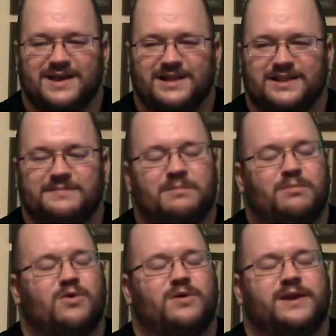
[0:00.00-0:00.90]

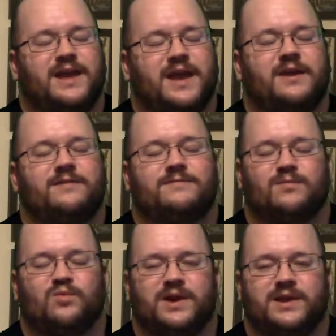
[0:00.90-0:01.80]
more to gain
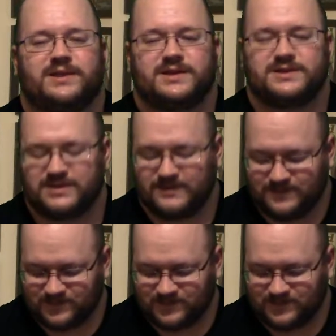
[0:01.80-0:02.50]
from winning this.